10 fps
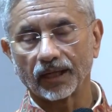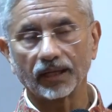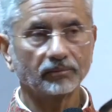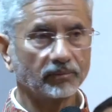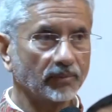
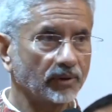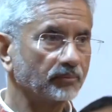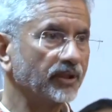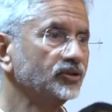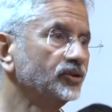I am
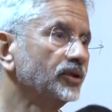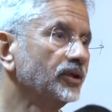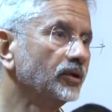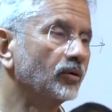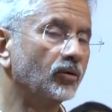
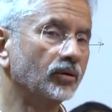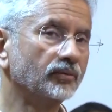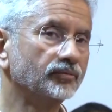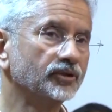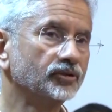mentioning all
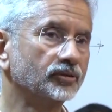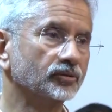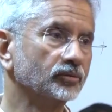of this to